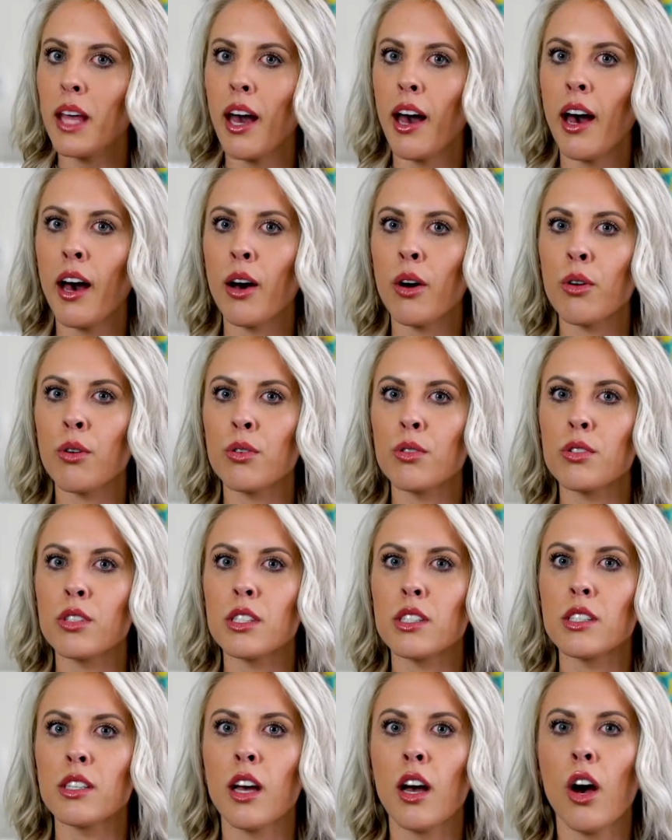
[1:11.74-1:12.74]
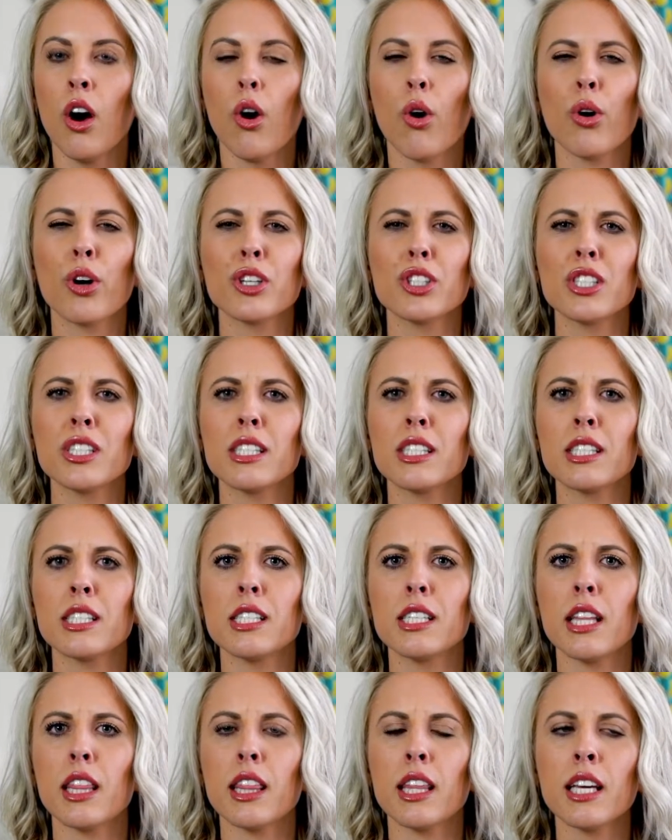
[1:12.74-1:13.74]
house, or just
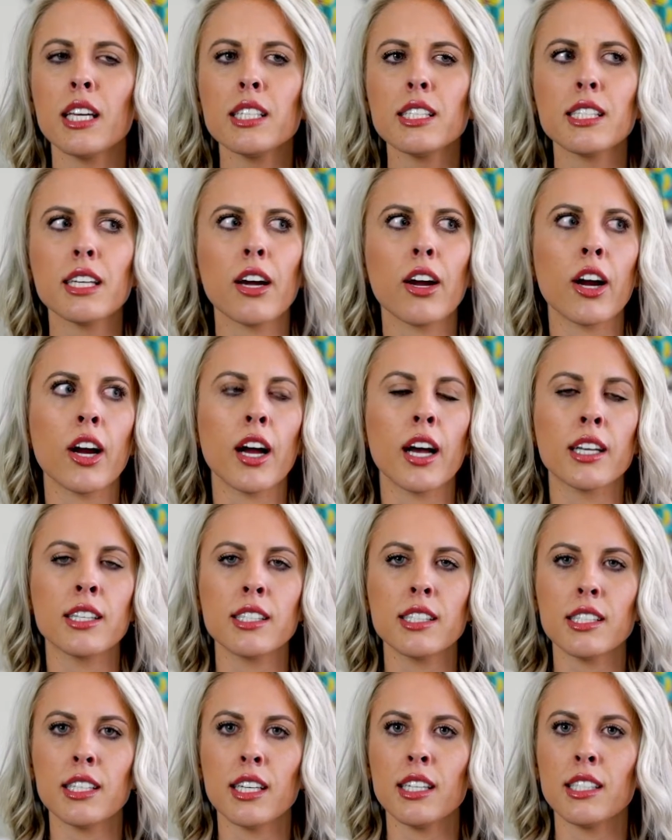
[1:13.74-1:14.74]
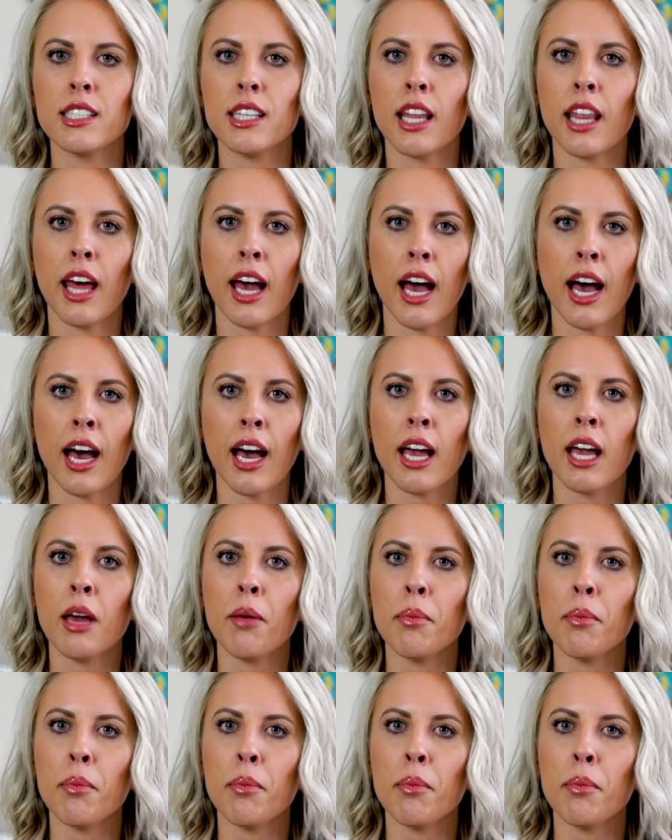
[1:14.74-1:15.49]
things that are unseen to the eye,